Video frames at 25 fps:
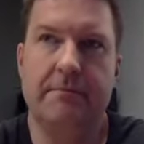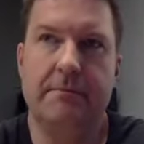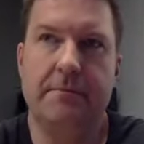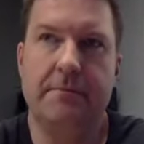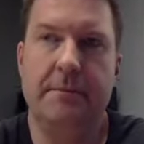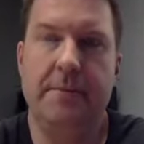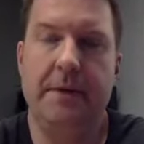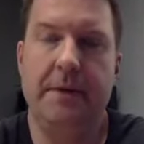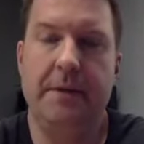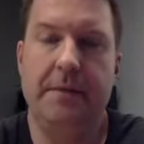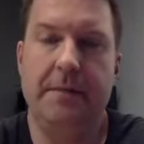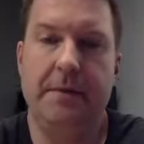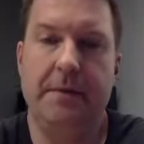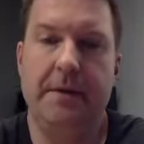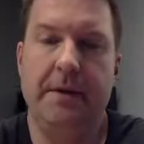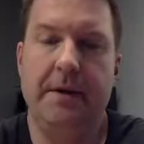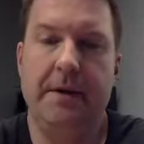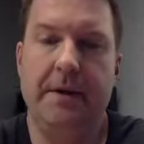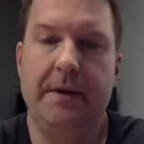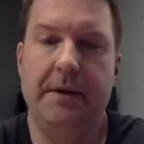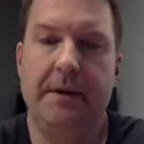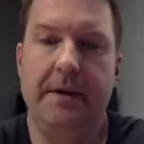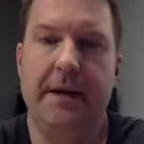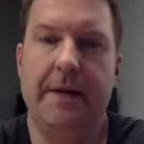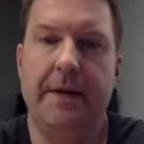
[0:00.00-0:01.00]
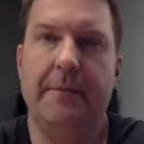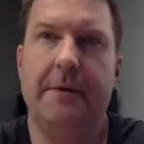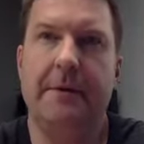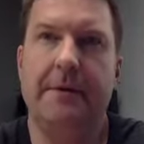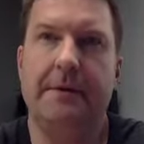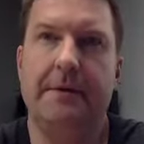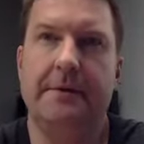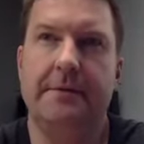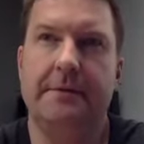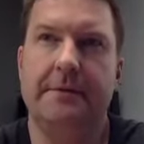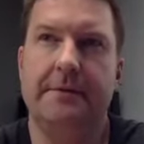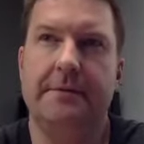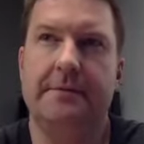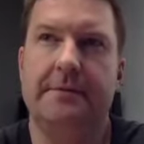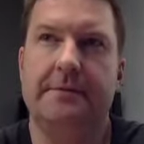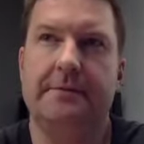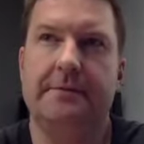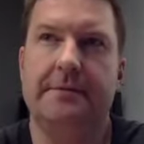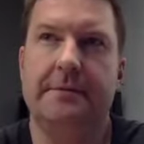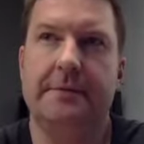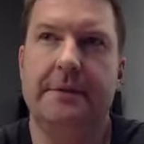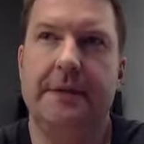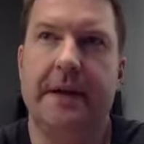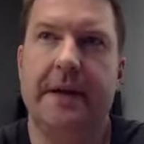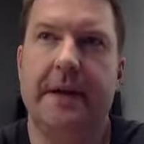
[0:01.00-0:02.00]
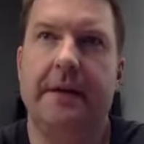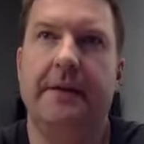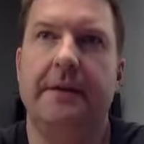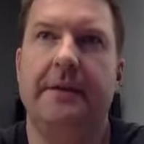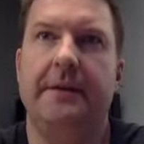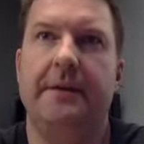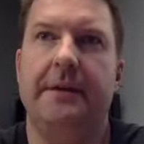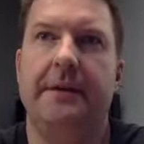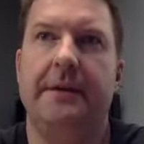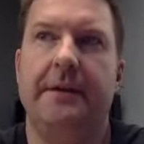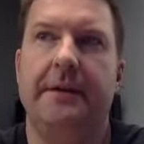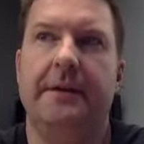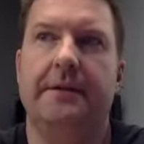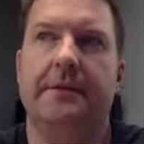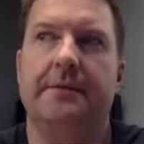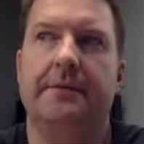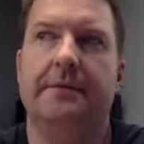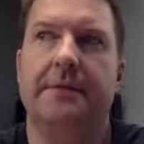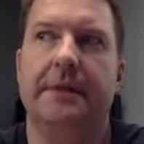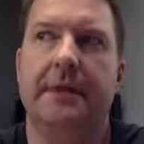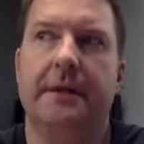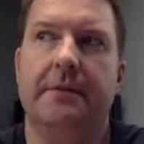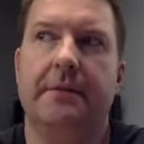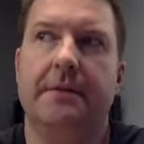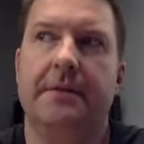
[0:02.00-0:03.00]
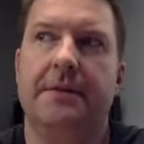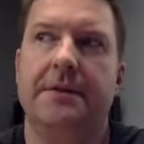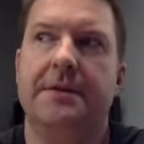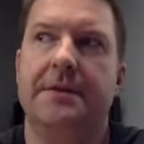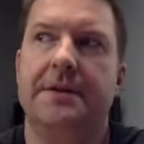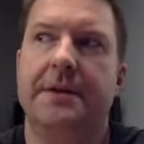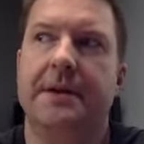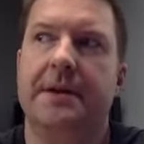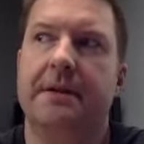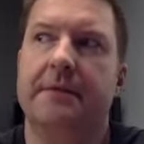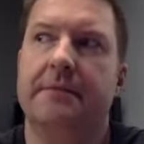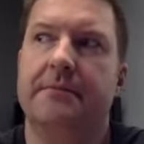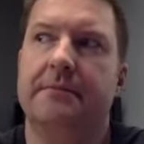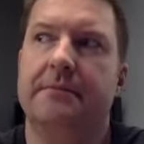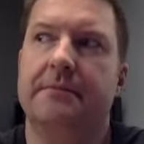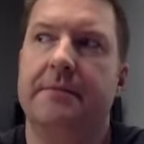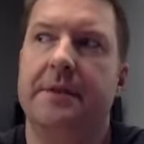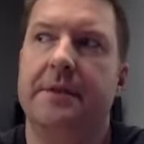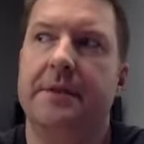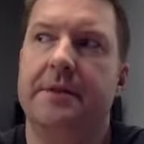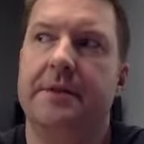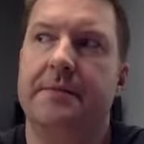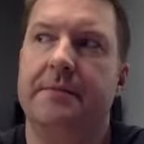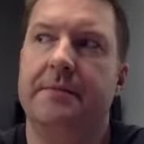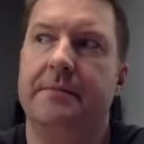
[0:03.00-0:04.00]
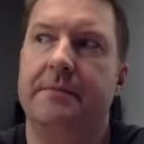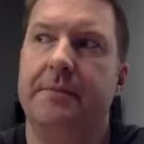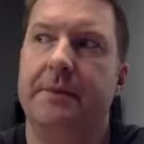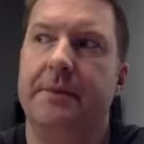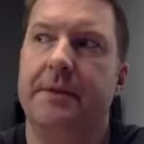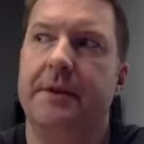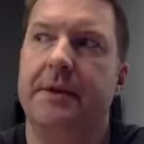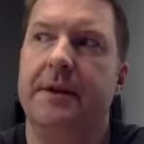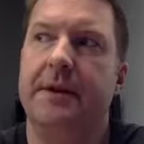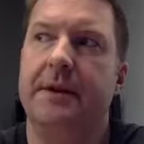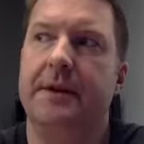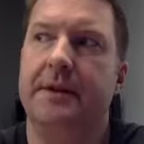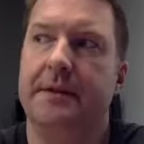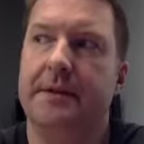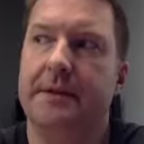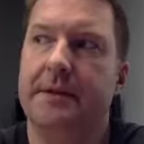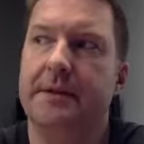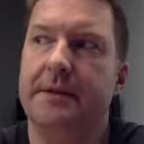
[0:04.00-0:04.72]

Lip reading: made a pretty elaborate calculator that was, we had some pretty